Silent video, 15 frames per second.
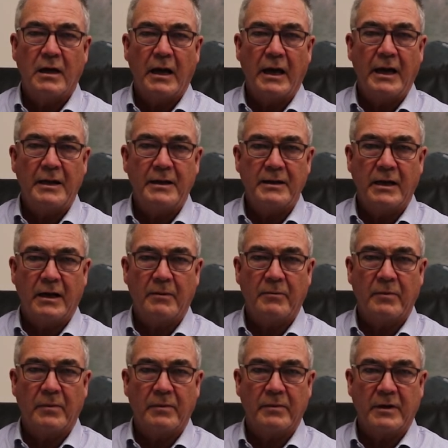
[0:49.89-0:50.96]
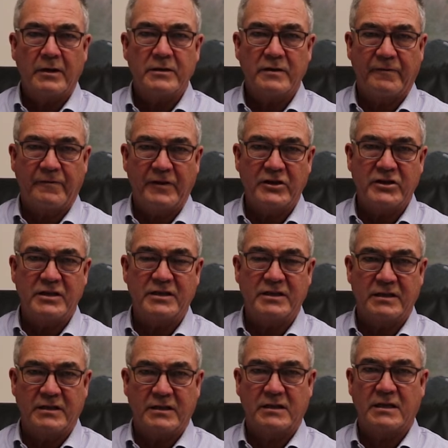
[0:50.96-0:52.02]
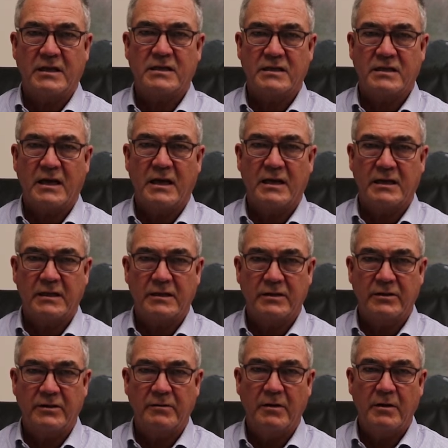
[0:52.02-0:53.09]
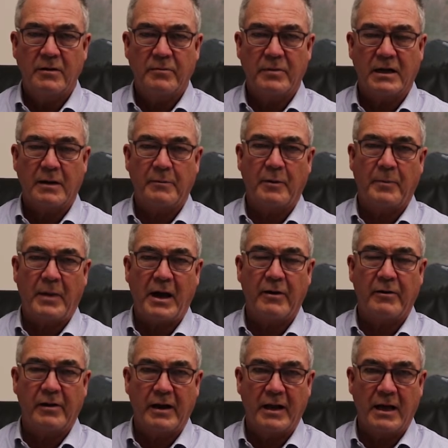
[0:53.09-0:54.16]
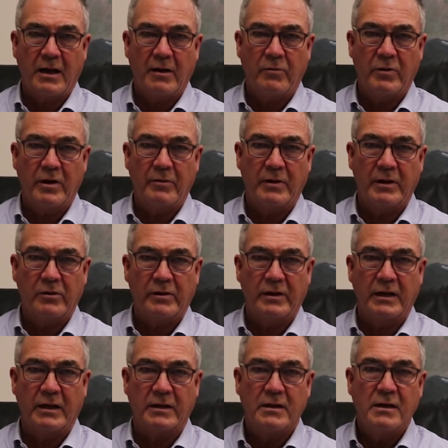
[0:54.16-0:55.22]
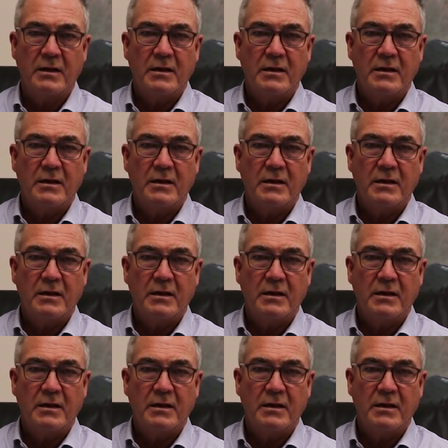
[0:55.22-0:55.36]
and those efficiencies are just starting to become apparent now, where we're looking at